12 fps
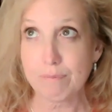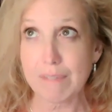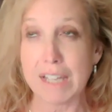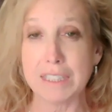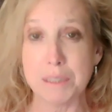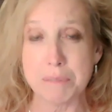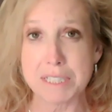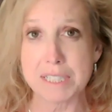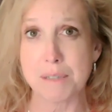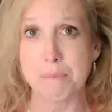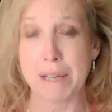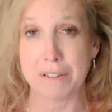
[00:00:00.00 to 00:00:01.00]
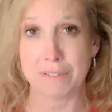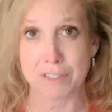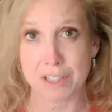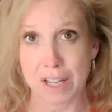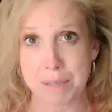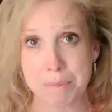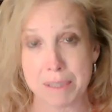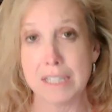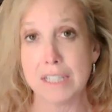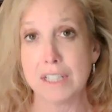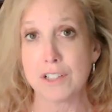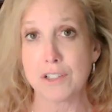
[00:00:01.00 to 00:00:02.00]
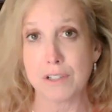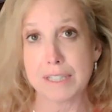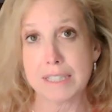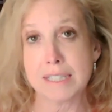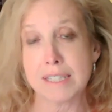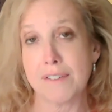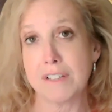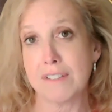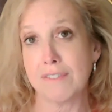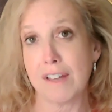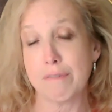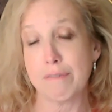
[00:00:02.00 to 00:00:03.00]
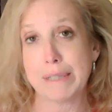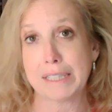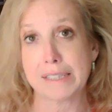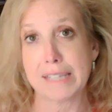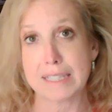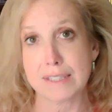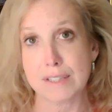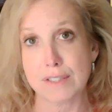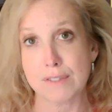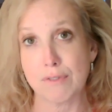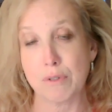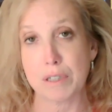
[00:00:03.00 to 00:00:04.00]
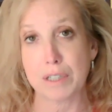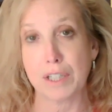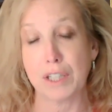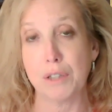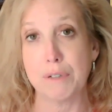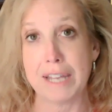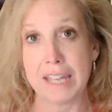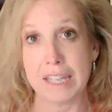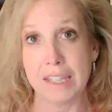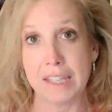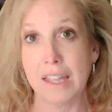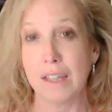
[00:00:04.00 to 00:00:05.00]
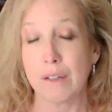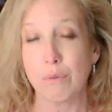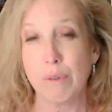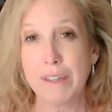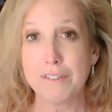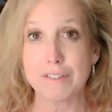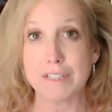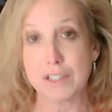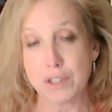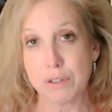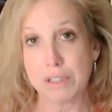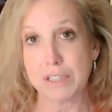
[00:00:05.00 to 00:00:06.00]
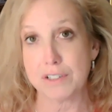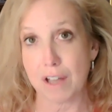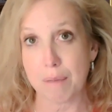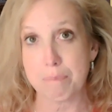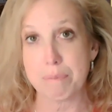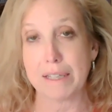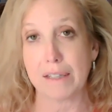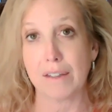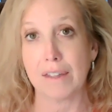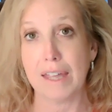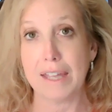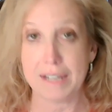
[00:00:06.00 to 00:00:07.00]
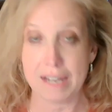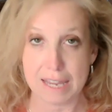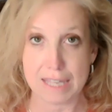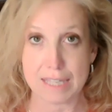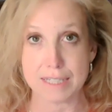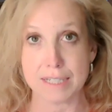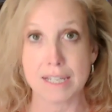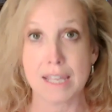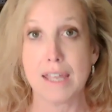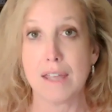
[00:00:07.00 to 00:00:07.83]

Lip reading: a limited amount of time during these 75-minute classes for Q&A relevant to the topic at hand,